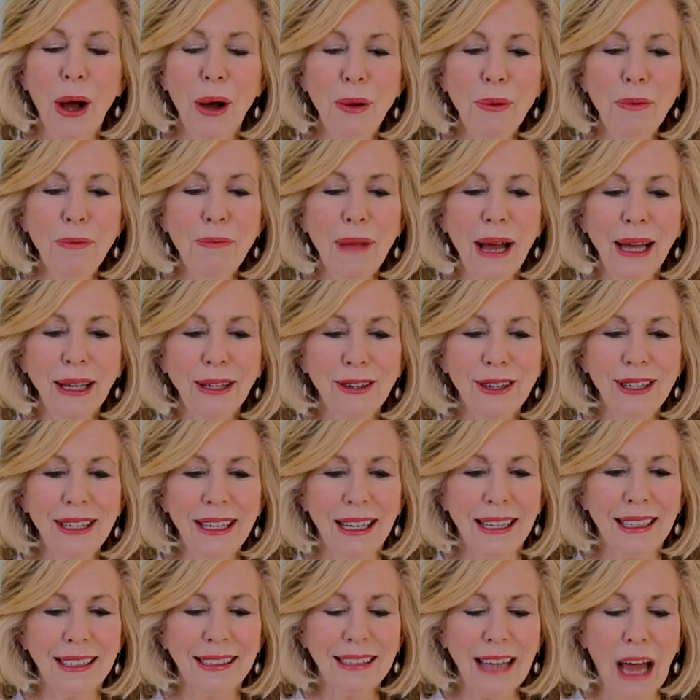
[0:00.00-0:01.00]
Oh my
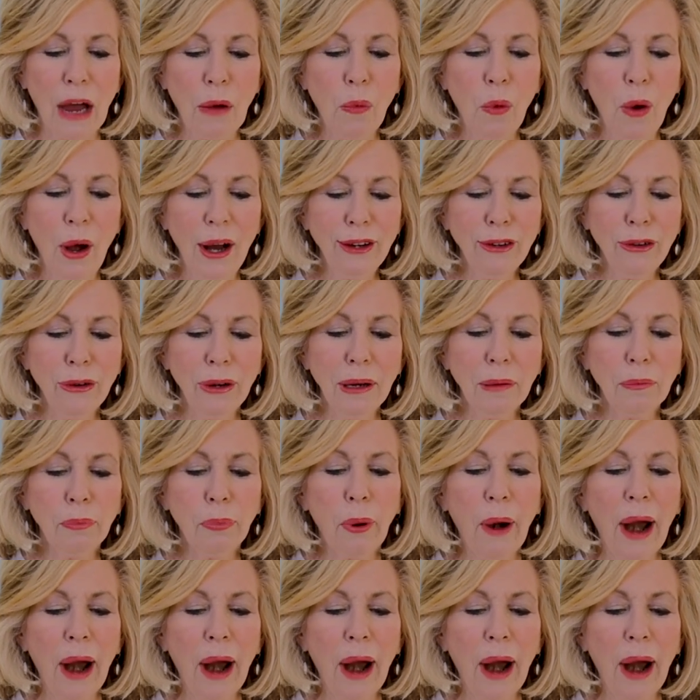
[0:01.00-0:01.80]
goodness, a wandering